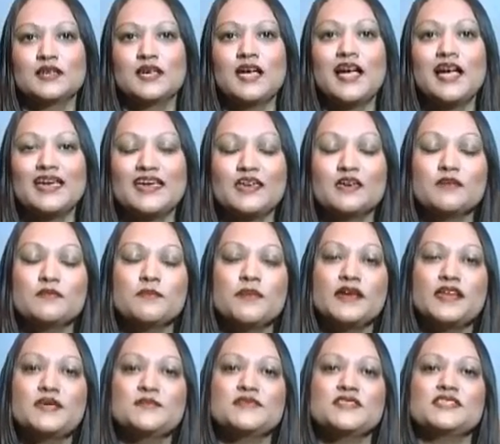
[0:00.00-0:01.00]
Hi, my
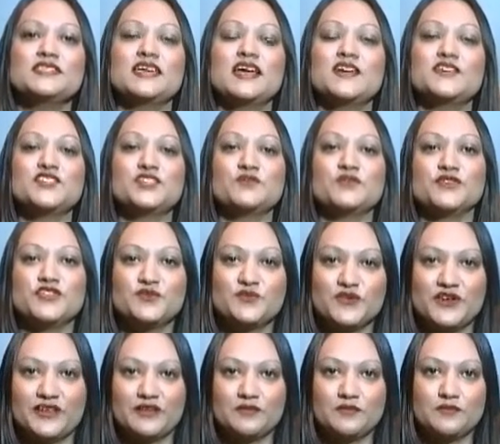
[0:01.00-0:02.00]
name is Natasha
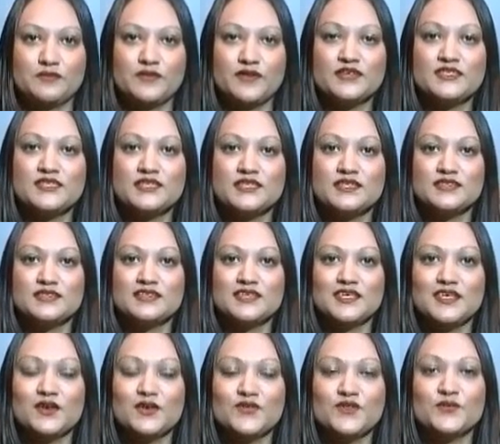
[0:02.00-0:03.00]
Bridgmohan, President and
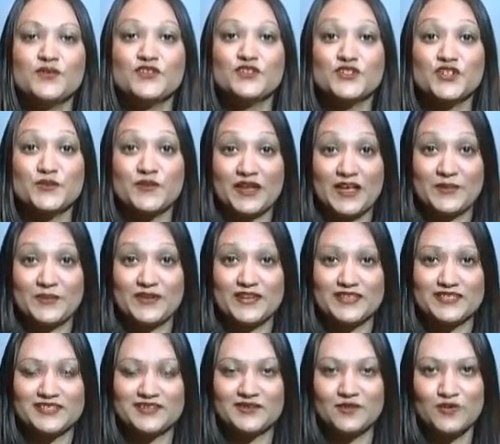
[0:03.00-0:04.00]
CEO of the BridgGroup of
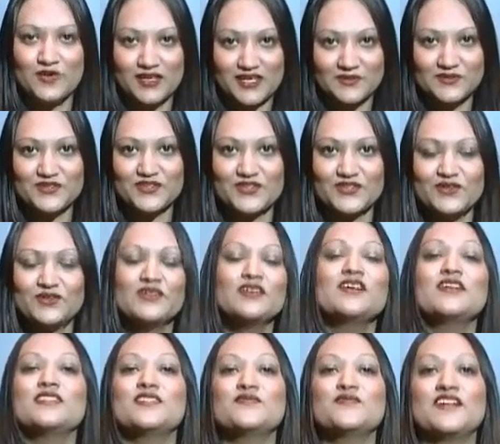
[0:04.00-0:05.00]
companies. Welcome to
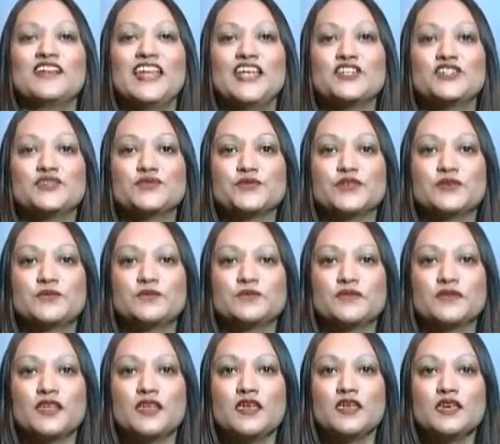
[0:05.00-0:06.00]
the Financial Room.
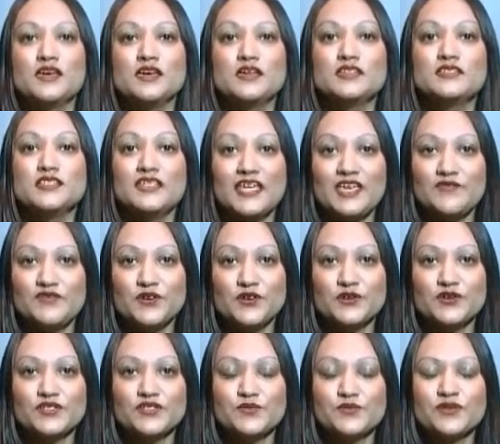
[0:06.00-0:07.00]
Today,
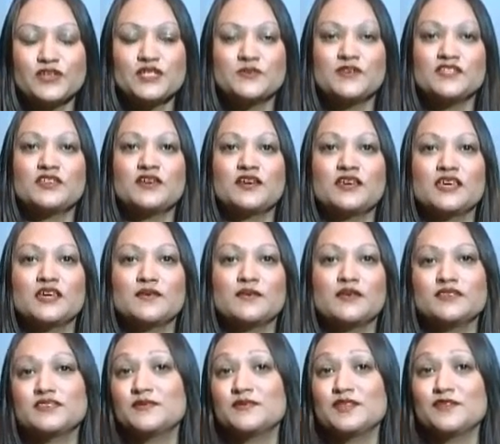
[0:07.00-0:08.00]
viewers, we're going to be talking
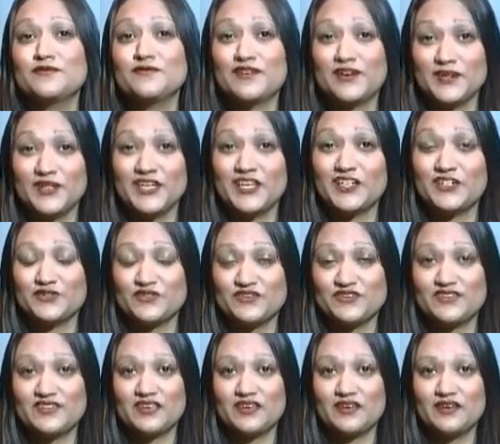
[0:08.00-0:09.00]
about something very
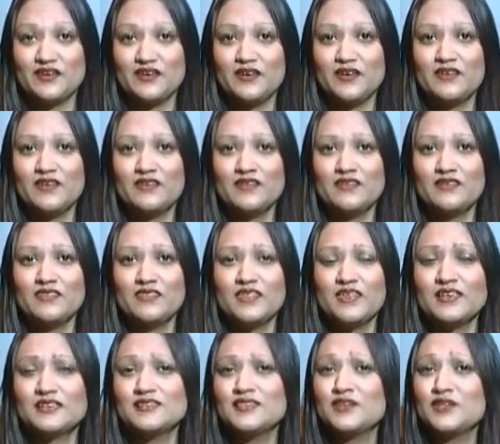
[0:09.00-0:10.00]
interesting.
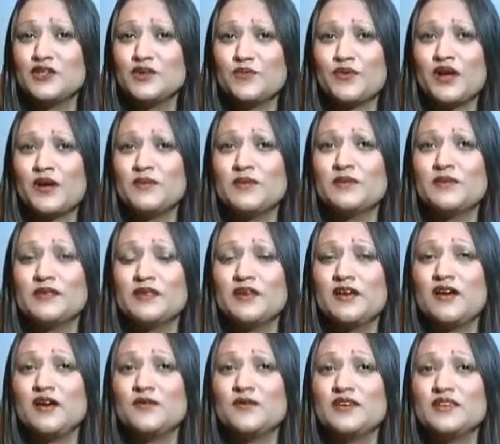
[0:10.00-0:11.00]
Things that you're probably
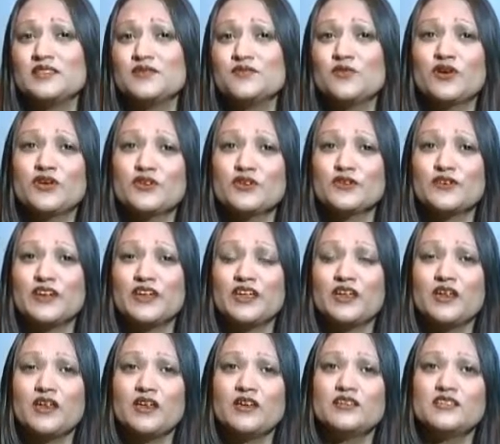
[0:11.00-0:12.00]
always
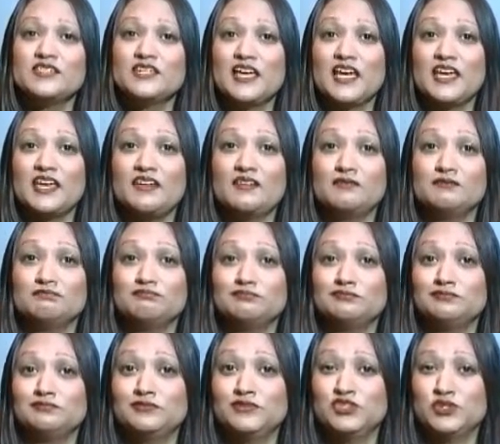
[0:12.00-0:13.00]
wondering, did I
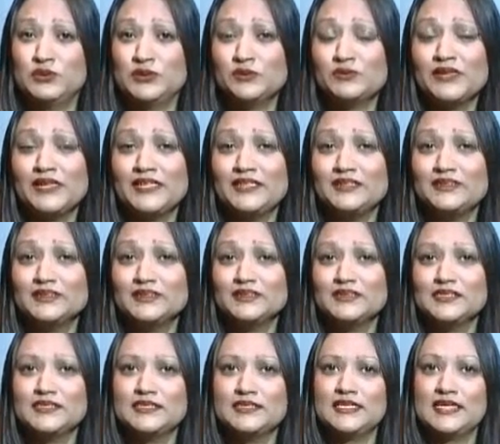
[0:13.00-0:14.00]
do it right?
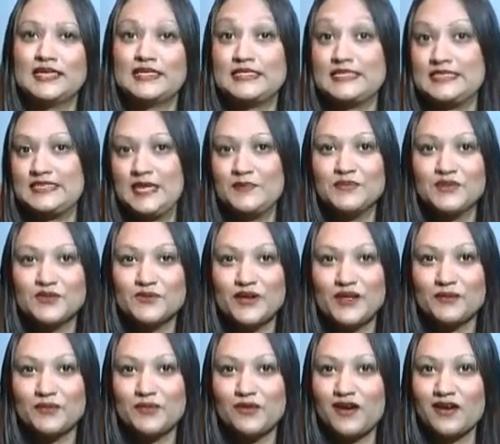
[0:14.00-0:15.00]
Did I accept the
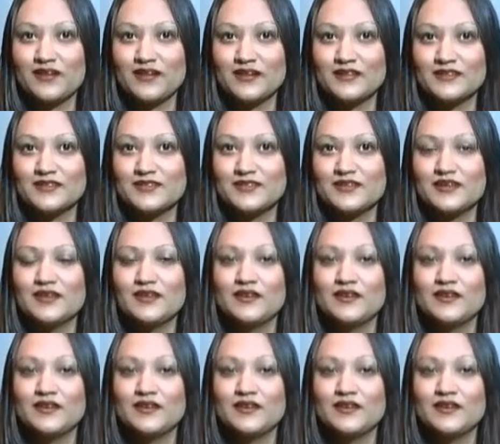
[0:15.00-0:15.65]
right product?